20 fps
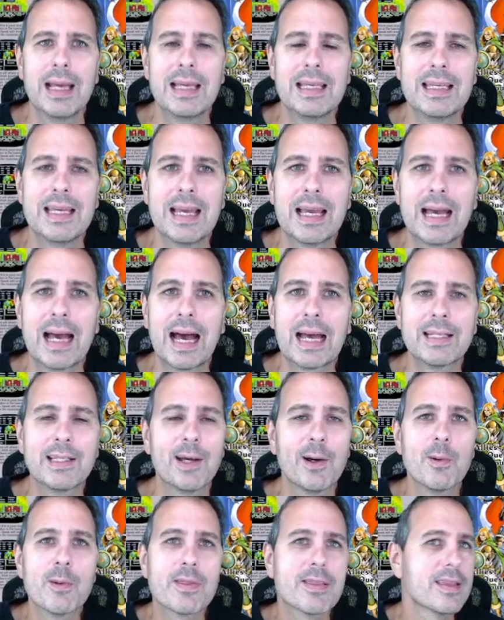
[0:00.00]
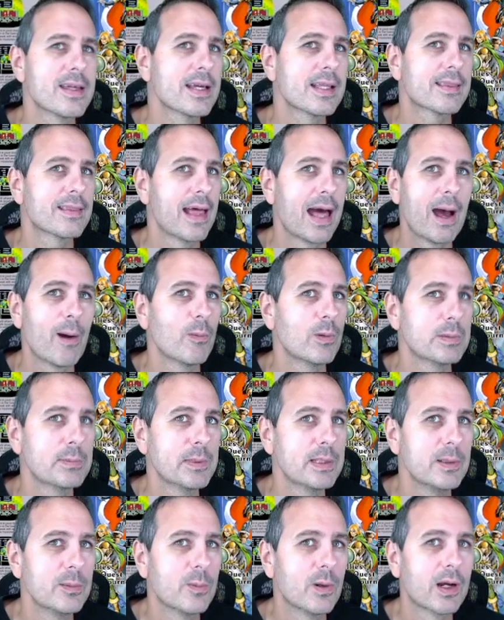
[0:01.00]
Yeah, I don't think that would
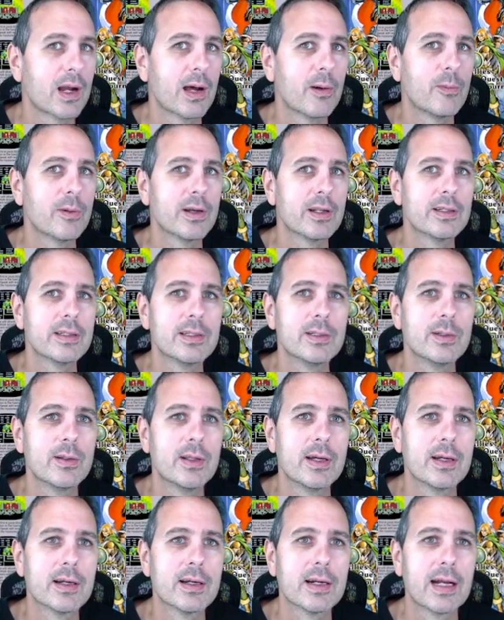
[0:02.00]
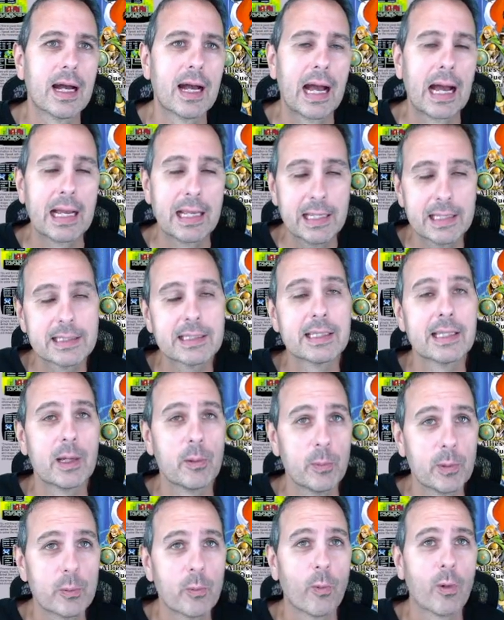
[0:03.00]
be what I want to do there. I get that
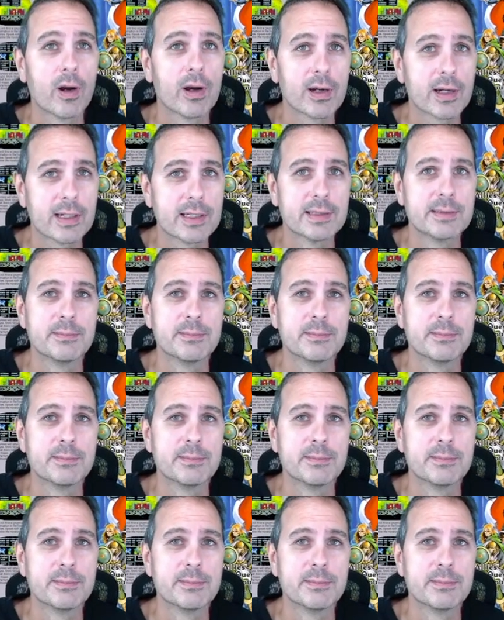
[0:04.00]
would work,